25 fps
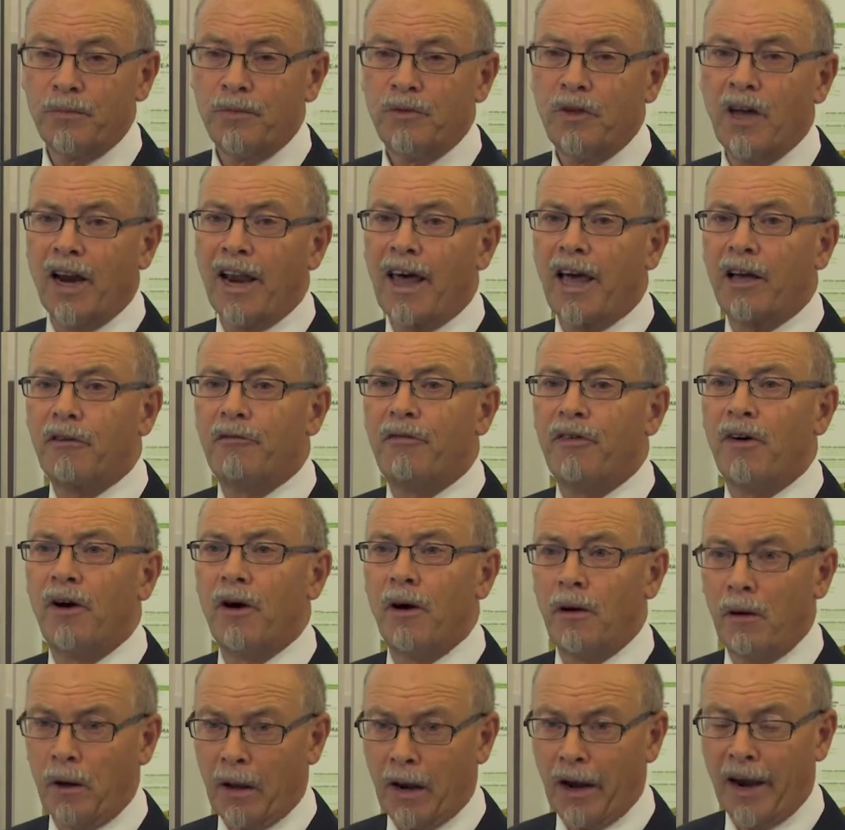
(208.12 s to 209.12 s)
They're like
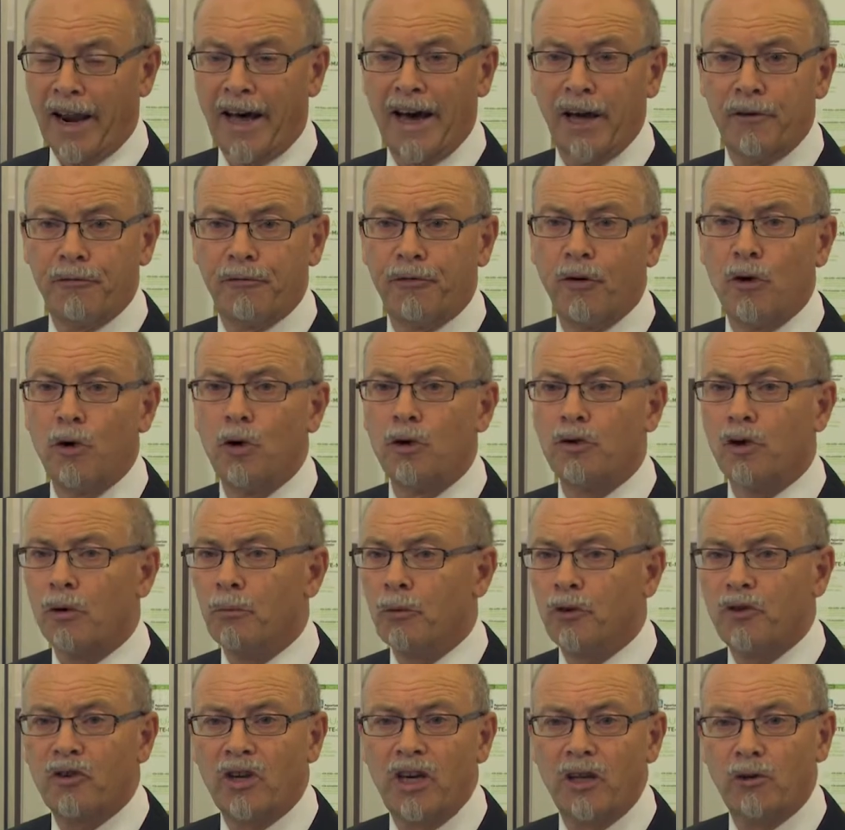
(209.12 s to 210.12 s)
live food or
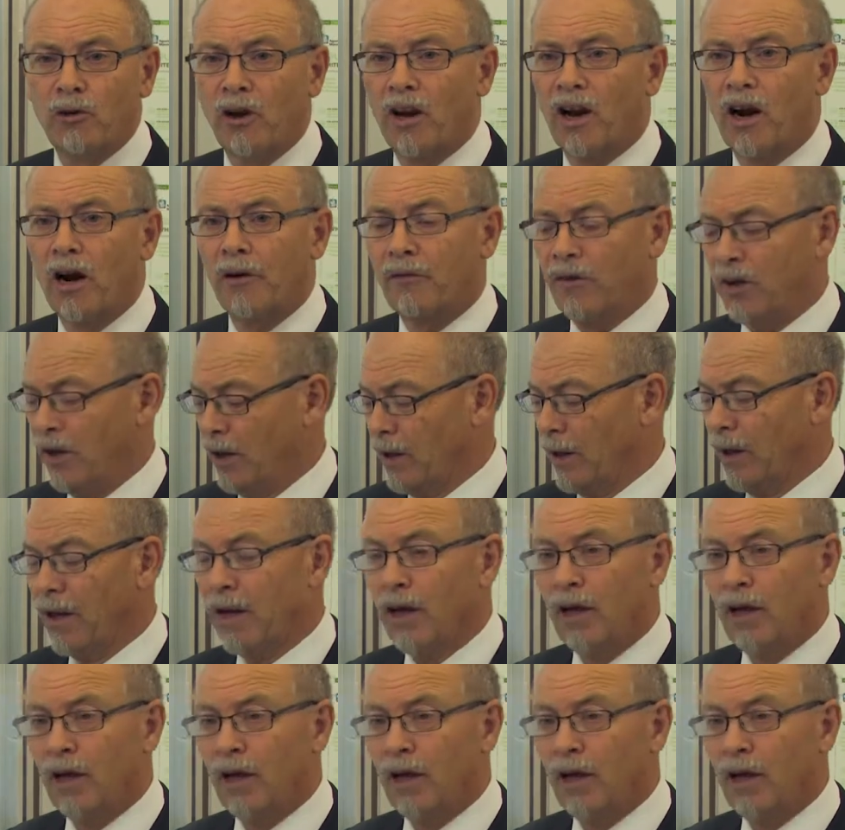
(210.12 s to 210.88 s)
mosquito larvae.